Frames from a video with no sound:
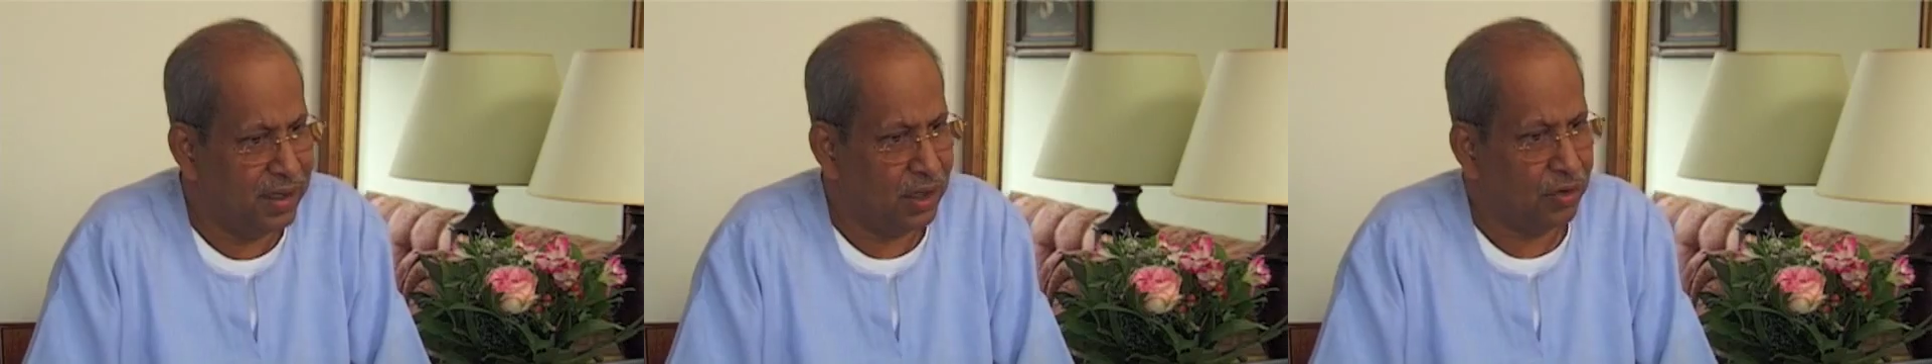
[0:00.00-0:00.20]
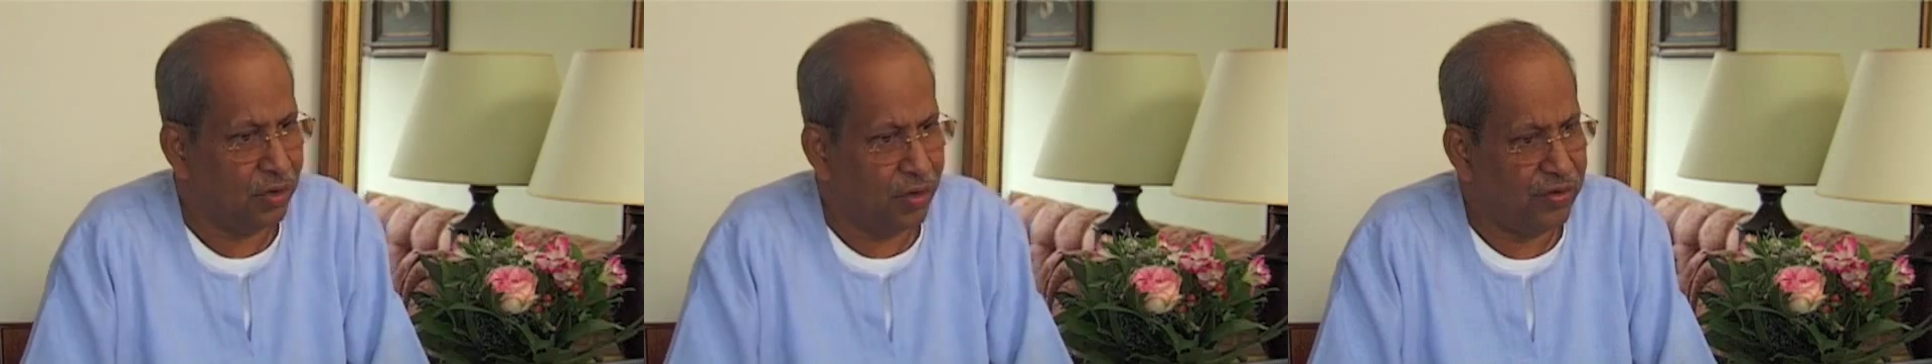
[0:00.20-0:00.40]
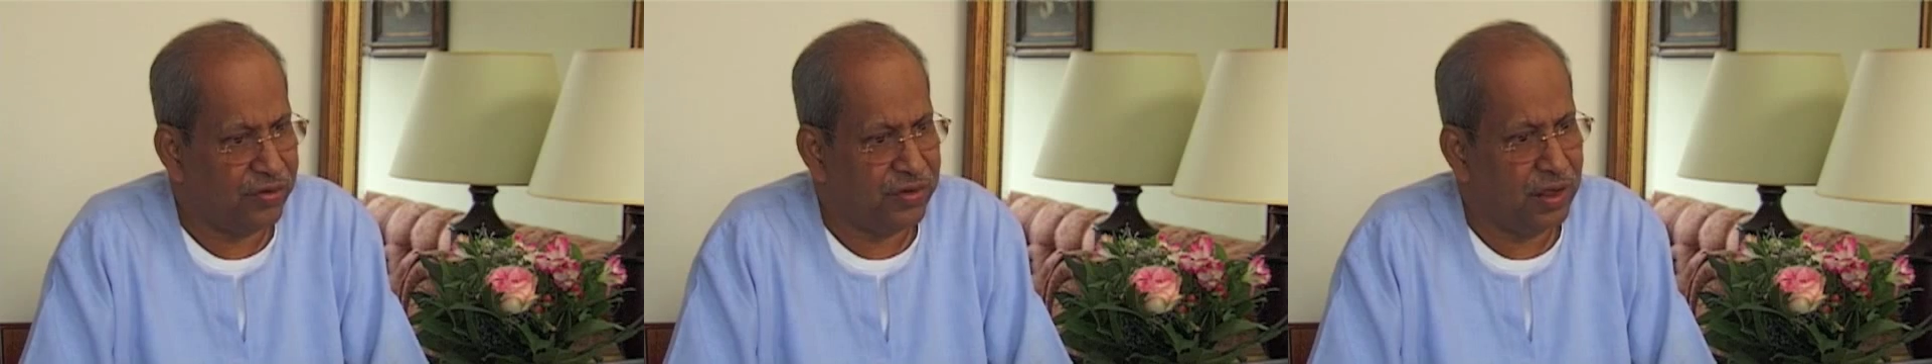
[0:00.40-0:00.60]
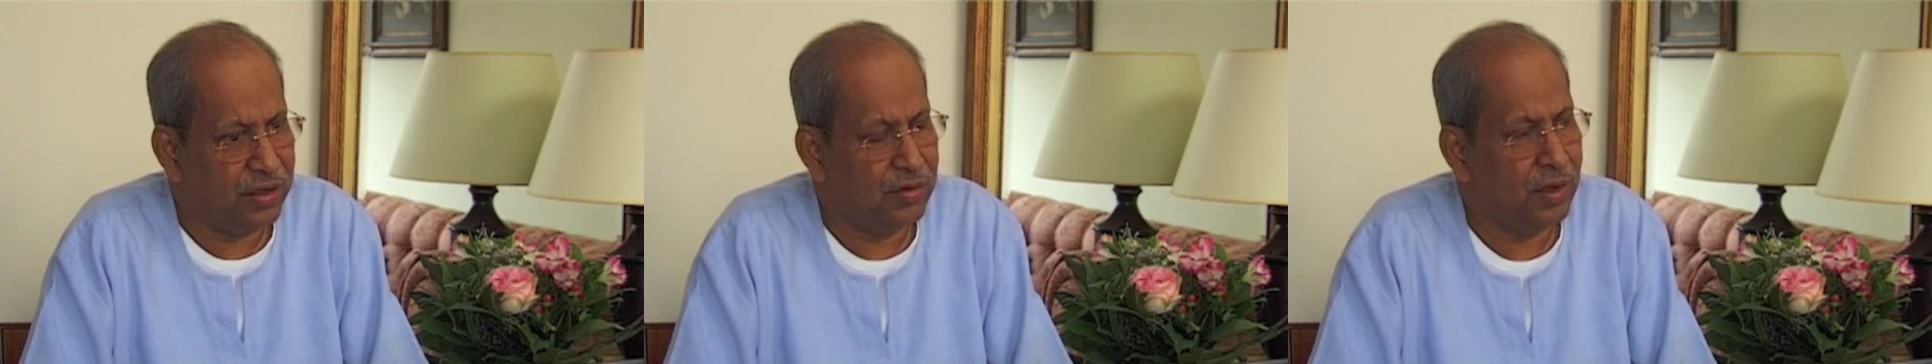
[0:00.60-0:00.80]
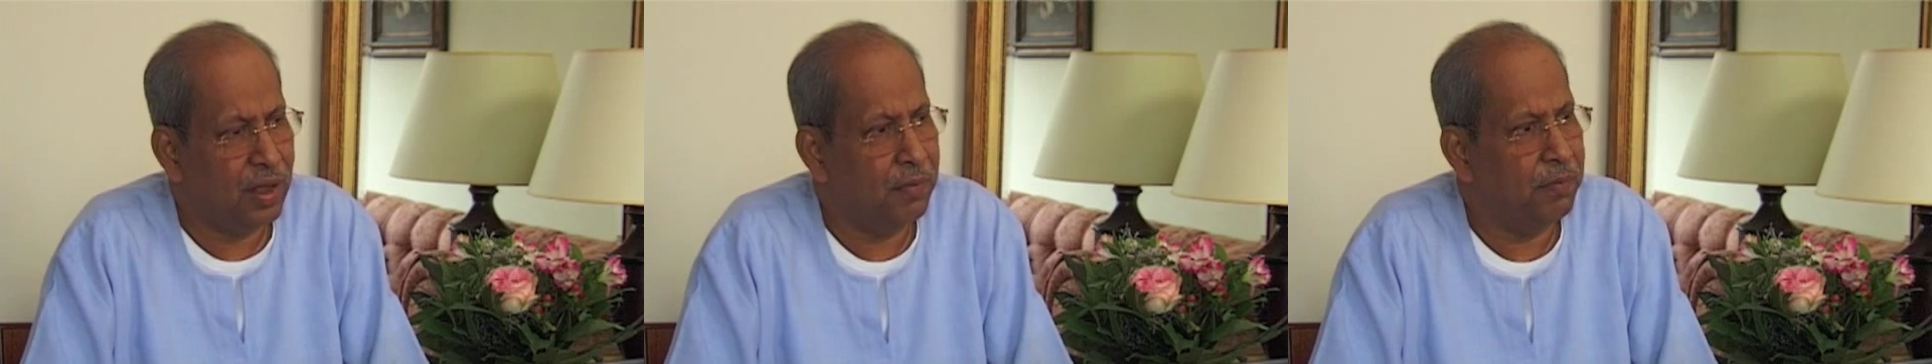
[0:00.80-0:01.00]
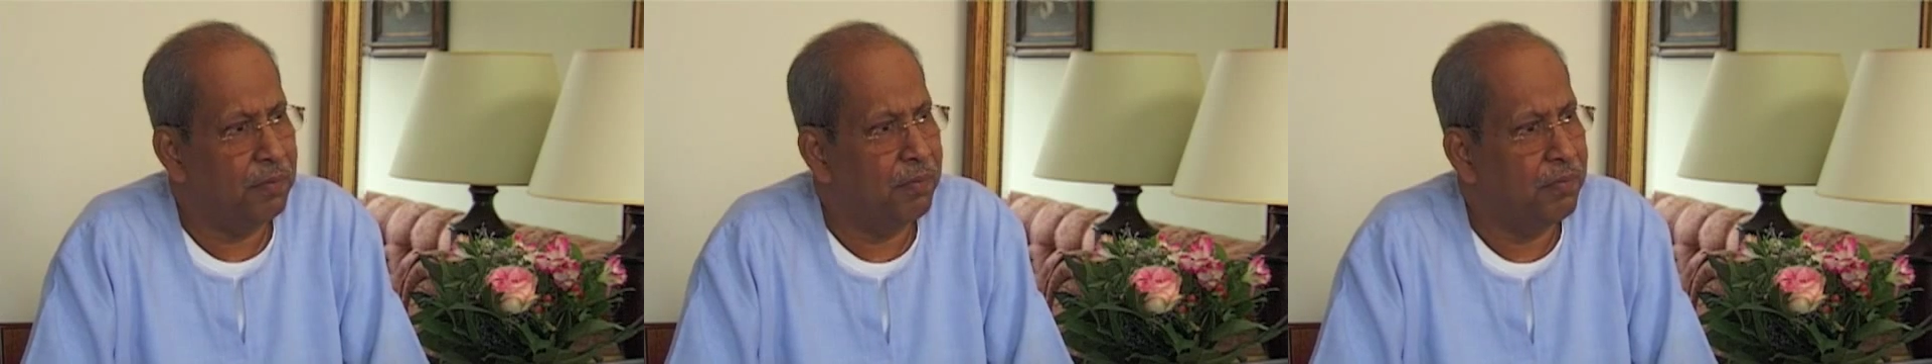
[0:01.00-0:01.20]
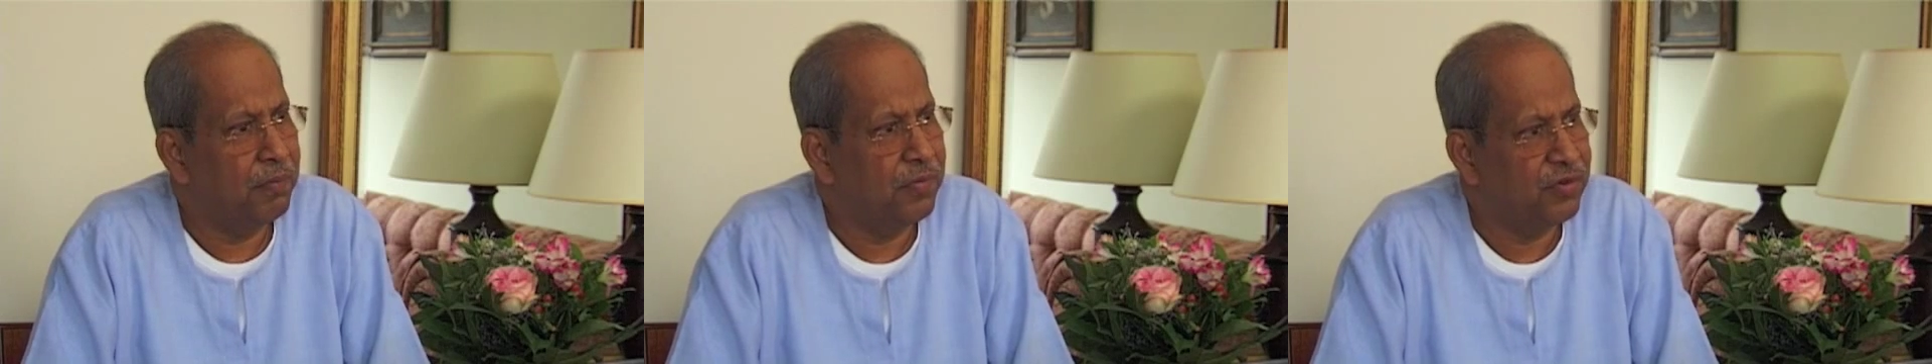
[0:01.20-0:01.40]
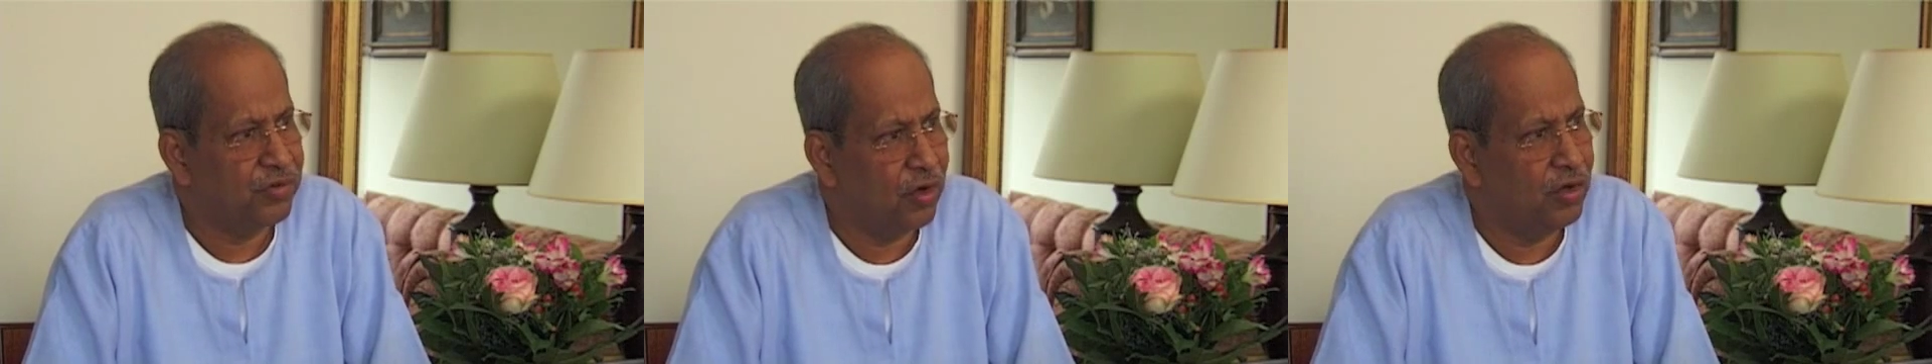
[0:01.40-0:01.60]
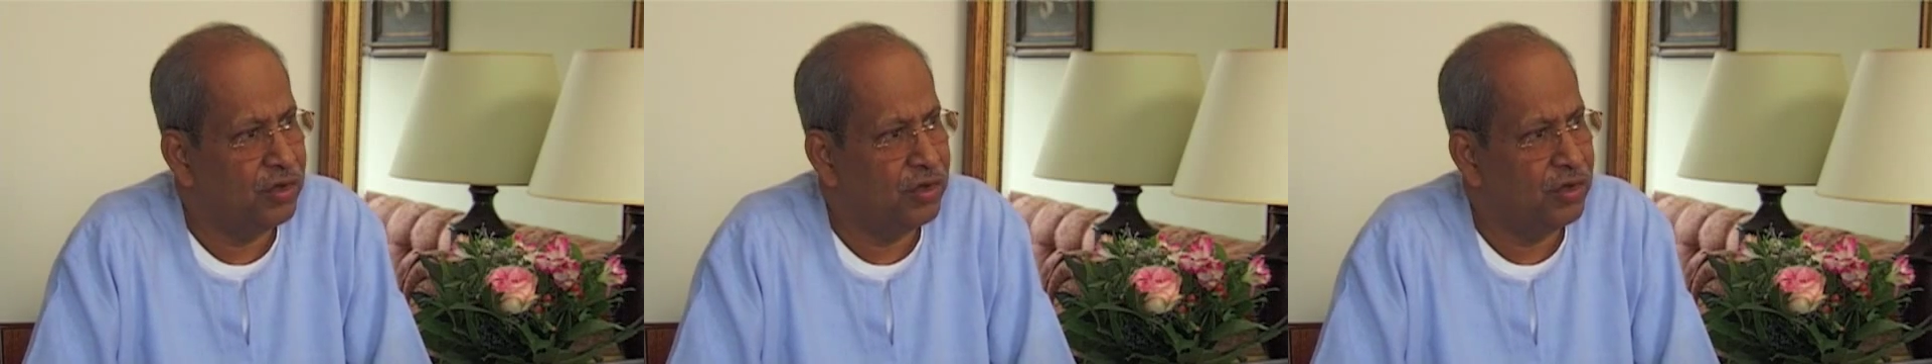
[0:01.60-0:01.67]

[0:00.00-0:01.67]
But the question to a